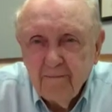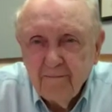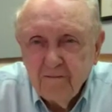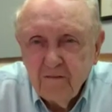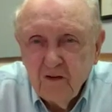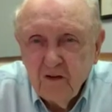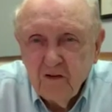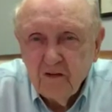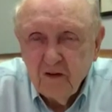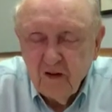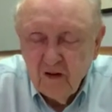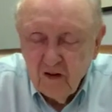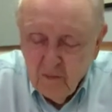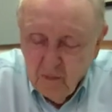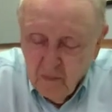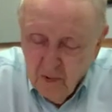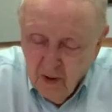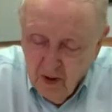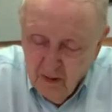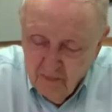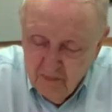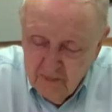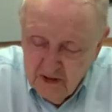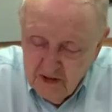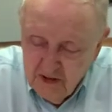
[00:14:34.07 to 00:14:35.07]
You see, the
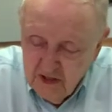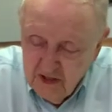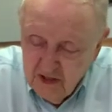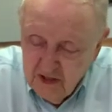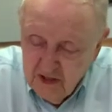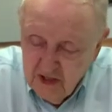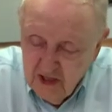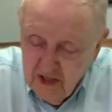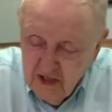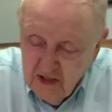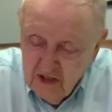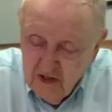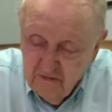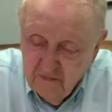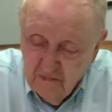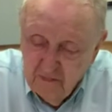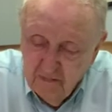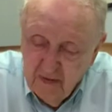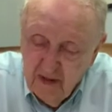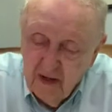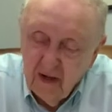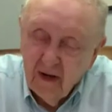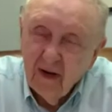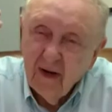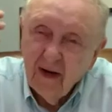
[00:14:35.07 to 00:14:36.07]
problem is it's easy for
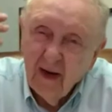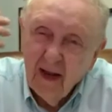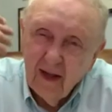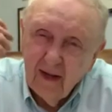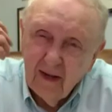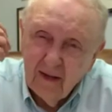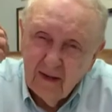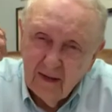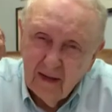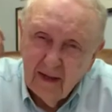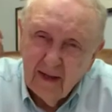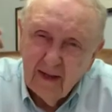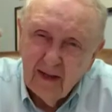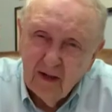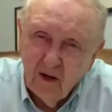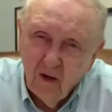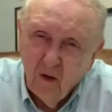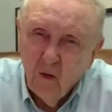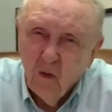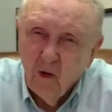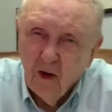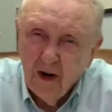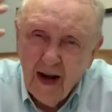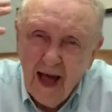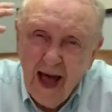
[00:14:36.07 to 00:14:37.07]
me to lean
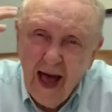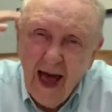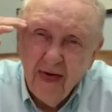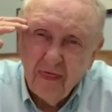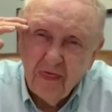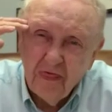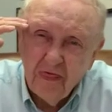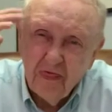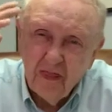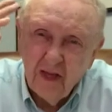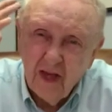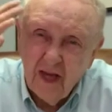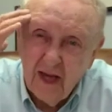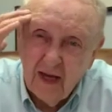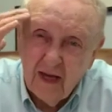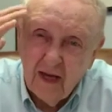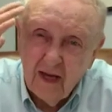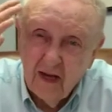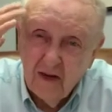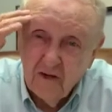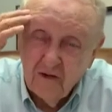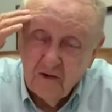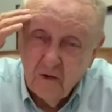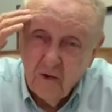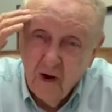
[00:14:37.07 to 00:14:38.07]
on what I think
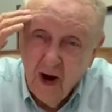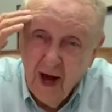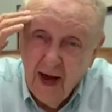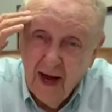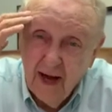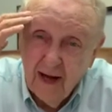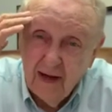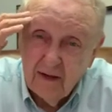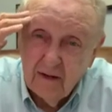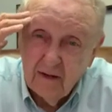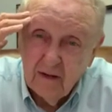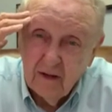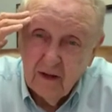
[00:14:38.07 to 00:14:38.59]
is right.